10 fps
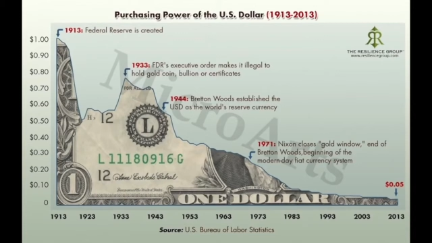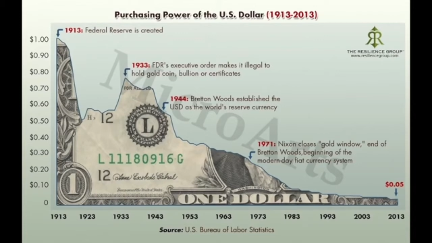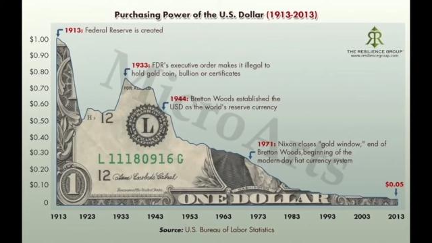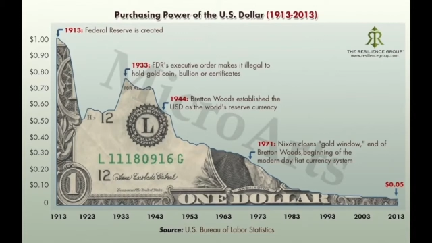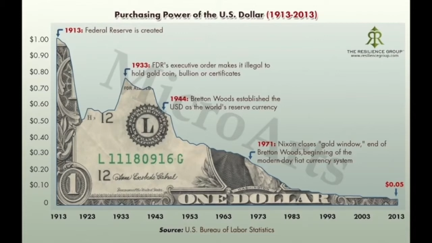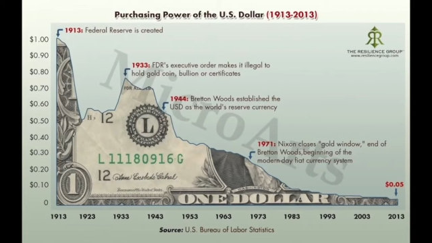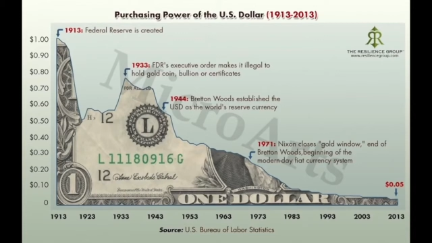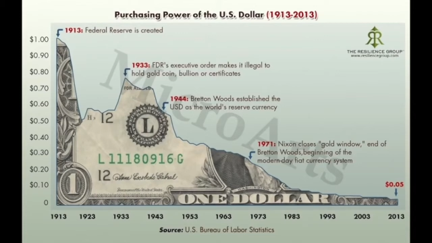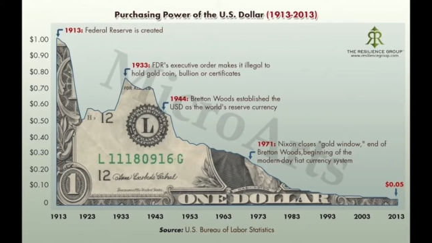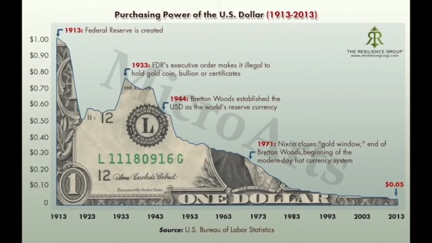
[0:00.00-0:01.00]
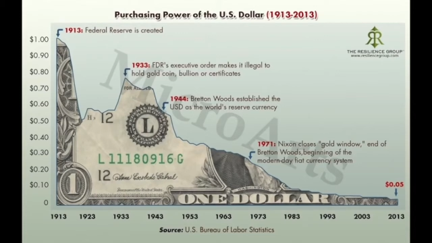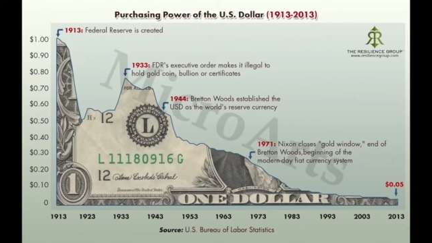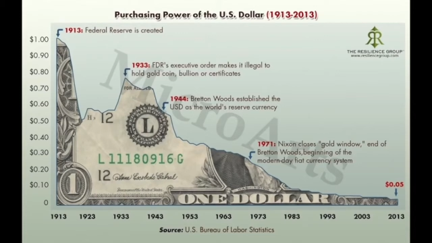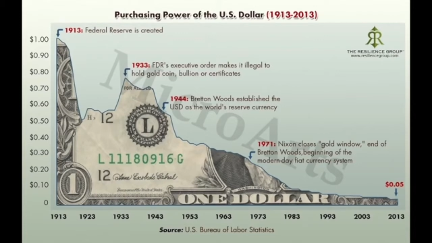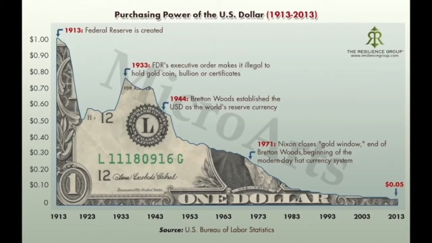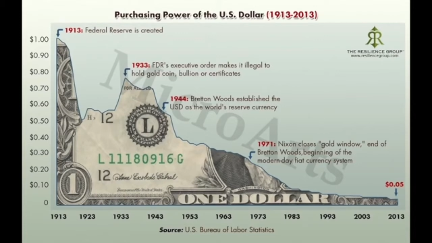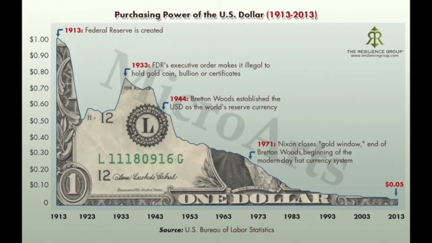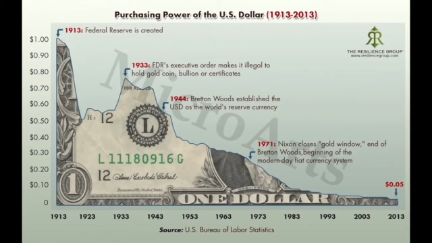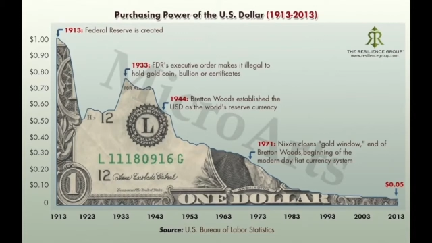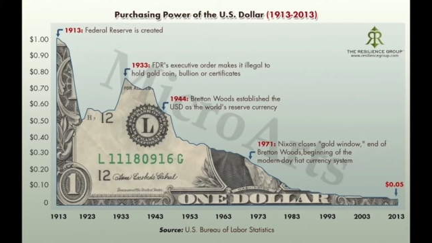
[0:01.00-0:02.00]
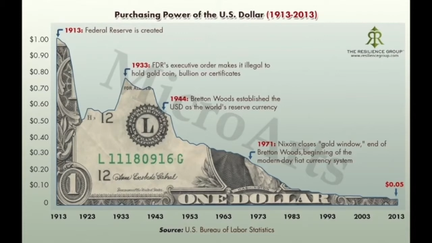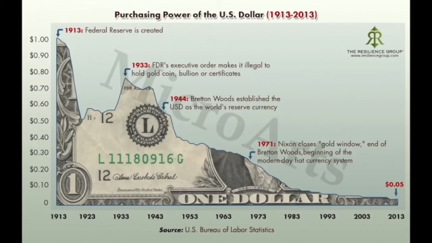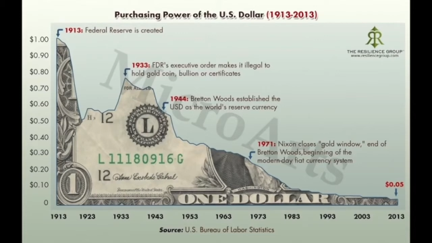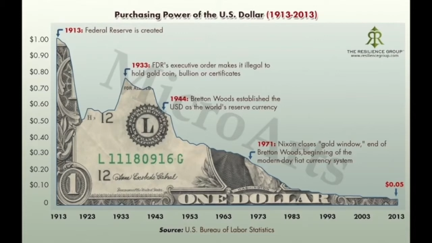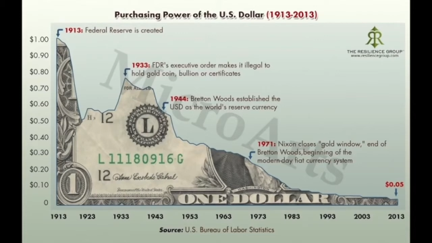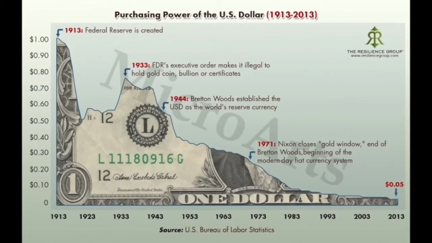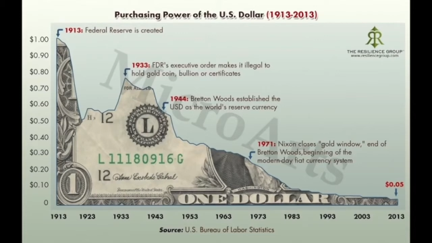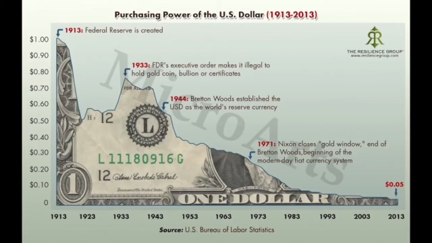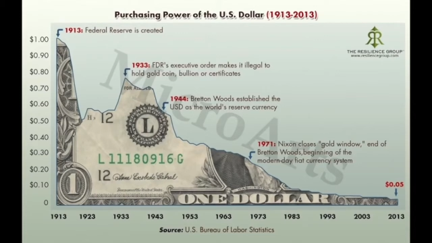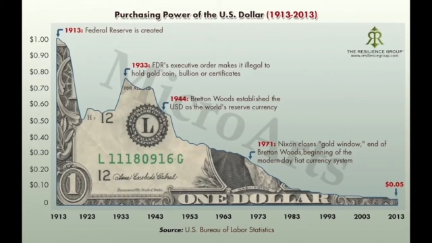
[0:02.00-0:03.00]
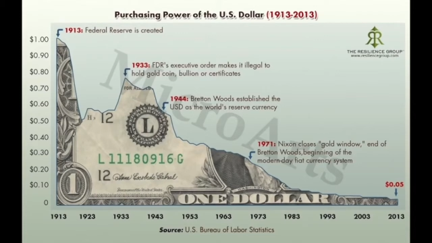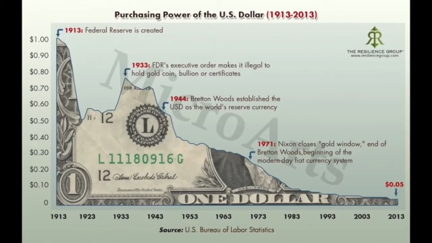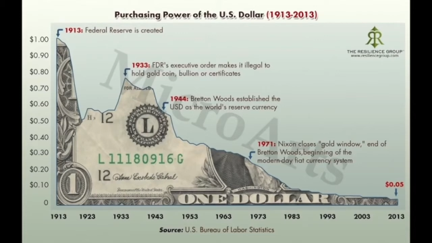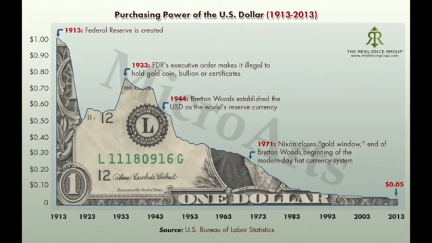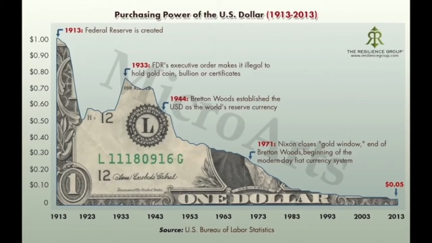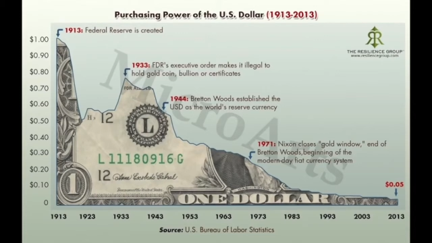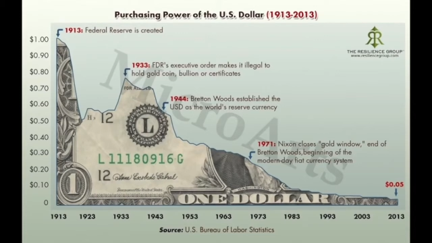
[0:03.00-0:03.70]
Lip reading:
Nobody's mouth can be seen.